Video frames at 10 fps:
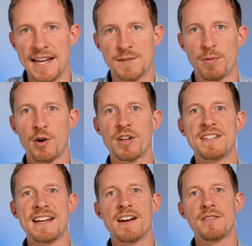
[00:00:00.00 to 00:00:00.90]
It's broken
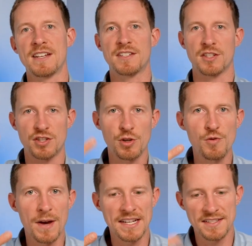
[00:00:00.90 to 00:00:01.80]
down into two
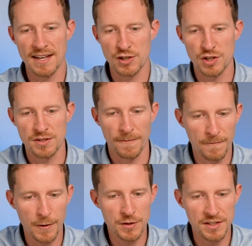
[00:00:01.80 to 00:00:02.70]
main sections. The
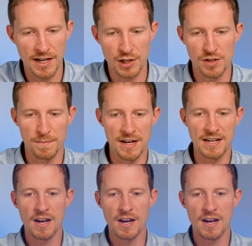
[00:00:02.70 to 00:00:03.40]
first section being